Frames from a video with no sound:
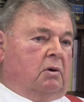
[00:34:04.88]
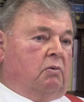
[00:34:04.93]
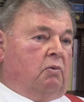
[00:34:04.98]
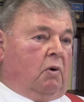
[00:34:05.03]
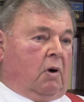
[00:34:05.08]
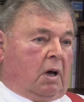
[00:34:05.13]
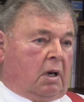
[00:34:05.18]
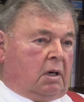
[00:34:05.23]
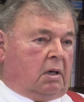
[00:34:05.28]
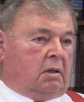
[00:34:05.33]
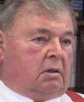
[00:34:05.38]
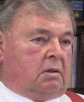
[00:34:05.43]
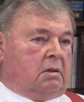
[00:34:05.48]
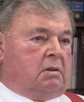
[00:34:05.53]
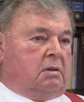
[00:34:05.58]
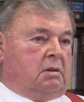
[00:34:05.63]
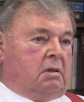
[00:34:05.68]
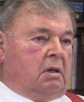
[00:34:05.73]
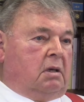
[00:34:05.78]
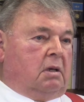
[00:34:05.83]
wanted
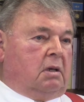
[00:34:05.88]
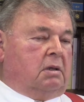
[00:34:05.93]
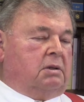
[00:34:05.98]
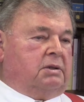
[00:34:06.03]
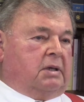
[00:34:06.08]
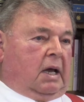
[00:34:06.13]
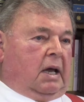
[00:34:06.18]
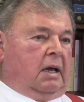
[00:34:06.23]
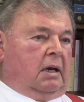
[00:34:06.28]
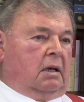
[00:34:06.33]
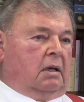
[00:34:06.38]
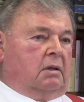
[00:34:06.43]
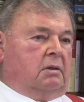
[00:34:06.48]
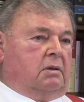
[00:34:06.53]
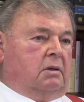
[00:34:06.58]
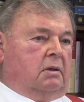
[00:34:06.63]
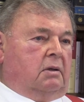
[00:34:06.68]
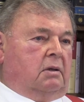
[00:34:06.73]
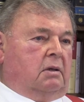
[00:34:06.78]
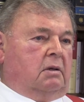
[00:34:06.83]
title
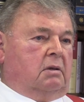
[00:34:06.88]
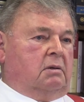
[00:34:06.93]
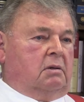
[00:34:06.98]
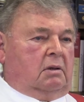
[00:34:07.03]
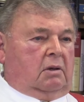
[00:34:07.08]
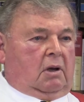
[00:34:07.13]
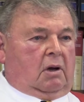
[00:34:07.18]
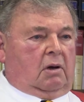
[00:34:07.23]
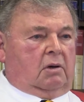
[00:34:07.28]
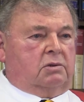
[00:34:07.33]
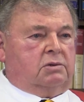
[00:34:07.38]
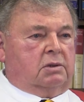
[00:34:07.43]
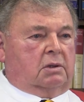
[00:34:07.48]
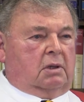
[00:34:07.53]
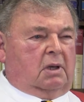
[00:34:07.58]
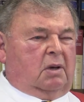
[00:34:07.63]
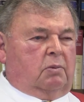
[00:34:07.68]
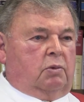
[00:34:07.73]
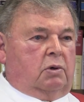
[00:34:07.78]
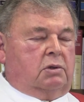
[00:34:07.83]
to the logs and
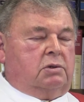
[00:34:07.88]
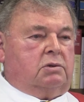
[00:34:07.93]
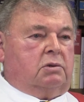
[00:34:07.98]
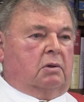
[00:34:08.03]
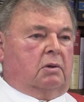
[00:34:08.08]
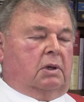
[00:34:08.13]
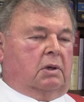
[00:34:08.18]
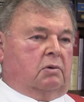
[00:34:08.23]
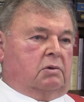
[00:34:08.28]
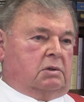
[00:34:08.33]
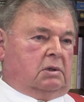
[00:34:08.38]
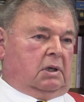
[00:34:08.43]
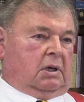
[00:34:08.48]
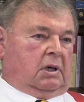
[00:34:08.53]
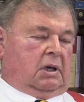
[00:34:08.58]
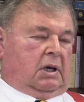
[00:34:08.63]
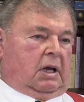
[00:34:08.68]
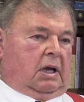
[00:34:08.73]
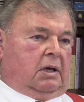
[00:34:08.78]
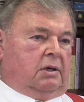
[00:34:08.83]
lumber, so there was
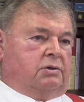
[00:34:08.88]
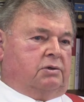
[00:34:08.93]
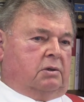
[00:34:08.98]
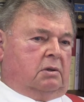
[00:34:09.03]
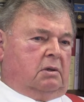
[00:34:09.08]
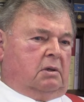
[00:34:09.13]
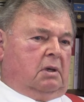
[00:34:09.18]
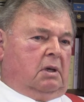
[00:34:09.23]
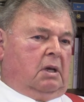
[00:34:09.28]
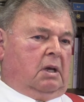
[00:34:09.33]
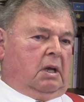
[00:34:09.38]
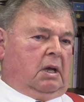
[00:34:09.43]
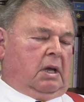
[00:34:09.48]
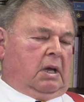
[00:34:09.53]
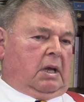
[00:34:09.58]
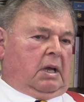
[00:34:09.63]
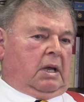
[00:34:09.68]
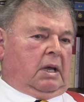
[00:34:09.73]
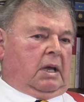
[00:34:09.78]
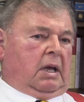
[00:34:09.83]
litigation
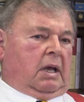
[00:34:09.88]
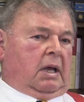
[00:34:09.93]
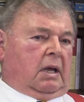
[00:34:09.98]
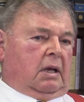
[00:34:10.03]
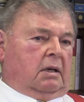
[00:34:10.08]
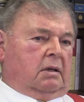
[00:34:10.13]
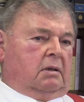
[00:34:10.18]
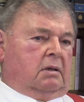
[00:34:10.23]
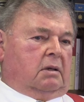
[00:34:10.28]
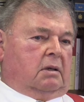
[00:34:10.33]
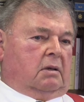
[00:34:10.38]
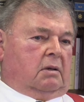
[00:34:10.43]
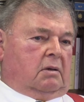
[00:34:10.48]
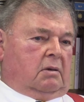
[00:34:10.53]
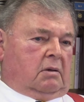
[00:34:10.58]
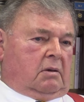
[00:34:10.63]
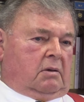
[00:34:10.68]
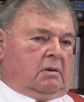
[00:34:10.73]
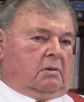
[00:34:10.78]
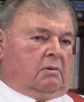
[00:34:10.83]
and uh,
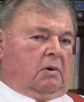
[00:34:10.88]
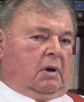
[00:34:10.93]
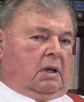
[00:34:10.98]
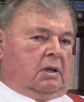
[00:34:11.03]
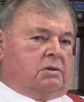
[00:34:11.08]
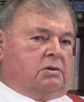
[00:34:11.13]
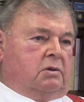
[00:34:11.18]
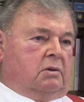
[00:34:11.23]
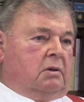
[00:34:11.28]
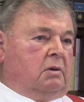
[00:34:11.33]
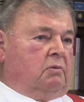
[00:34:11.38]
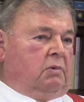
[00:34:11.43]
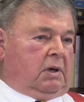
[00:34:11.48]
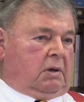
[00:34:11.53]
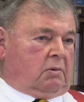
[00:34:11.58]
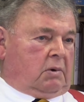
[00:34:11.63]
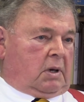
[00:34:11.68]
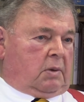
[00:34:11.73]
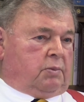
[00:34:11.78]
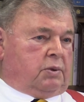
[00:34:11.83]
the rancher that we
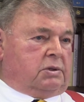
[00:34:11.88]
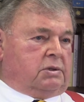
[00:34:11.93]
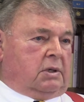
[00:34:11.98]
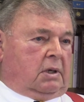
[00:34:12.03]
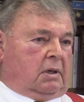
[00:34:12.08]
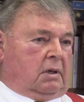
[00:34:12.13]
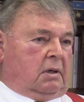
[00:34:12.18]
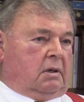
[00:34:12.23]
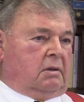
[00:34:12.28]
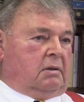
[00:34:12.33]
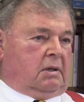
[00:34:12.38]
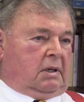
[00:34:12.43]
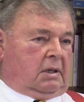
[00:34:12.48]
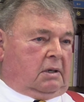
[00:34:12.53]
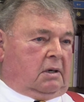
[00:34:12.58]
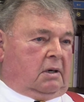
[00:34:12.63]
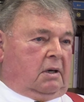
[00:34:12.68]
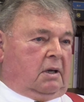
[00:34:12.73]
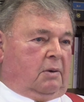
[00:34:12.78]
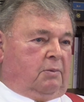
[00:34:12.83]
represented
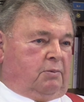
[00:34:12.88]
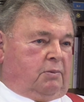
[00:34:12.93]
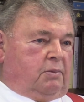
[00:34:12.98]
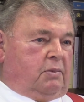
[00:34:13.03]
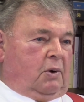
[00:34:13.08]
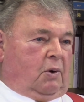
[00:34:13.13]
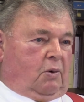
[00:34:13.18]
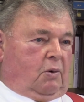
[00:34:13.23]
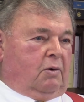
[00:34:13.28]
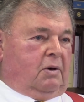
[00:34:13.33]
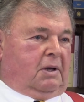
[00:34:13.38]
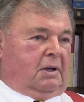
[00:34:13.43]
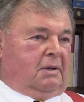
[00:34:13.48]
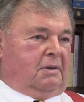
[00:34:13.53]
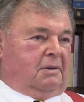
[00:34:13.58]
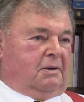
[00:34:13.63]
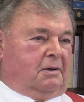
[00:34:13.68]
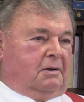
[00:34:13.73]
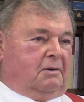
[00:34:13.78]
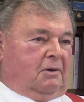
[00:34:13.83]
ended up
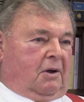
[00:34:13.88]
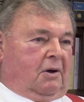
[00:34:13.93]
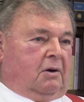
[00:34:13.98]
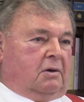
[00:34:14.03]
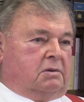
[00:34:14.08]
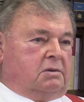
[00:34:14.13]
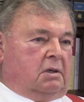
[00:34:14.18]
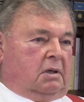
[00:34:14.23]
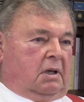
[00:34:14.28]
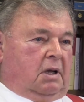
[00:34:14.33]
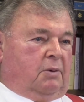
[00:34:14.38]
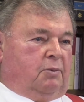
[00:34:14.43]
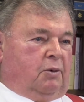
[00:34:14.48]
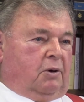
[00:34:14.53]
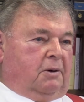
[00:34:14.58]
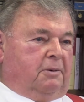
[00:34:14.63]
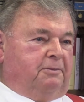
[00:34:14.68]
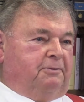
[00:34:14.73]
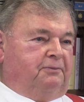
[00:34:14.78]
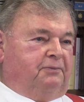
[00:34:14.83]
owning the logs and
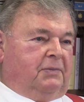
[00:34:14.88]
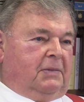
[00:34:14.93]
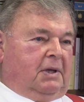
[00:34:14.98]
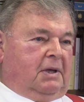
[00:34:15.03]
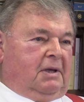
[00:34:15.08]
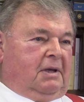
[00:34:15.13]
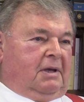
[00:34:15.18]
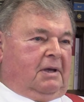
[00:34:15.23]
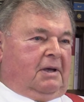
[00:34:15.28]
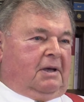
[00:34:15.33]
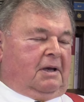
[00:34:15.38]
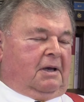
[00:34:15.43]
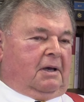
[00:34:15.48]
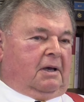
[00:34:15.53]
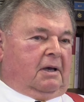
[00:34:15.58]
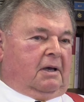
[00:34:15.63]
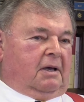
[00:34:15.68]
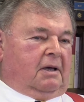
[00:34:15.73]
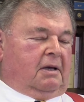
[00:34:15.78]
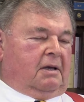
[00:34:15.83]
lumber.
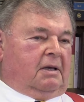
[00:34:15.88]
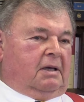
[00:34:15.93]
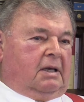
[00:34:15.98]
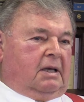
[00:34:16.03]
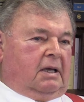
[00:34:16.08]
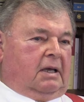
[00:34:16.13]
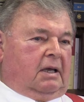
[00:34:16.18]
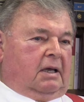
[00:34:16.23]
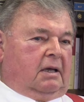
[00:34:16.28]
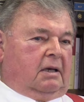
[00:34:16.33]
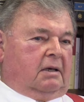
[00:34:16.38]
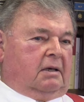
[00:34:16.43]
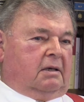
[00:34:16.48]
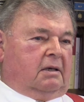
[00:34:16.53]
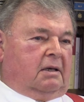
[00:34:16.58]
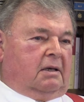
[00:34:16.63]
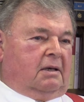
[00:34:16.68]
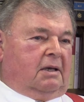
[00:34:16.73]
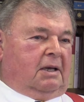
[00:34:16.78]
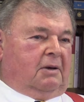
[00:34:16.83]
Uh, and
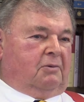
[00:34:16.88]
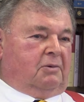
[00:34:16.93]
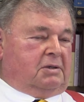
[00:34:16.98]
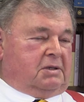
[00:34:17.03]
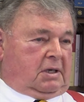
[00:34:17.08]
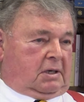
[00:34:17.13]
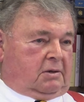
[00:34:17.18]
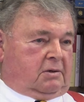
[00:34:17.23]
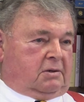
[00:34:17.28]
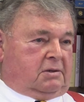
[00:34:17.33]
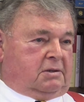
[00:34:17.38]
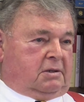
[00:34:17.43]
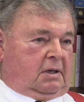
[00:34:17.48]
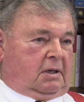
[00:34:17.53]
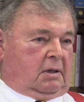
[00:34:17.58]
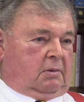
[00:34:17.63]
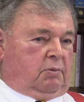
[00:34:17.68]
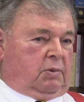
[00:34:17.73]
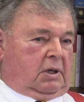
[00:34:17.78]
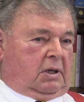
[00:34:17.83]
uh, it was
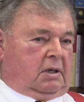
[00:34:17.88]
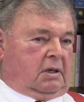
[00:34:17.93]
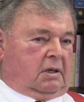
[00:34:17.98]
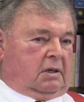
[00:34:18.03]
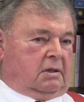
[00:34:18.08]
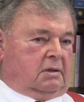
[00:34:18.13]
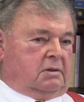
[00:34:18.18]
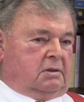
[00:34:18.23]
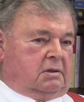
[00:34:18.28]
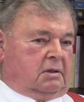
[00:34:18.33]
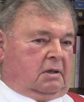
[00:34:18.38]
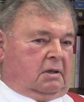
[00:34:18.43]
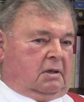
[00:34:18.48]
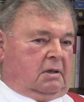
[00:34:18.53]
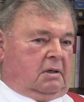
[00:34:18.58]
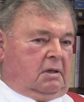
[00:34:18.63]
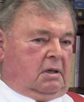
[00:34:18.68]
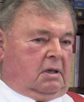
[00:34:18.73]
interesting because uh,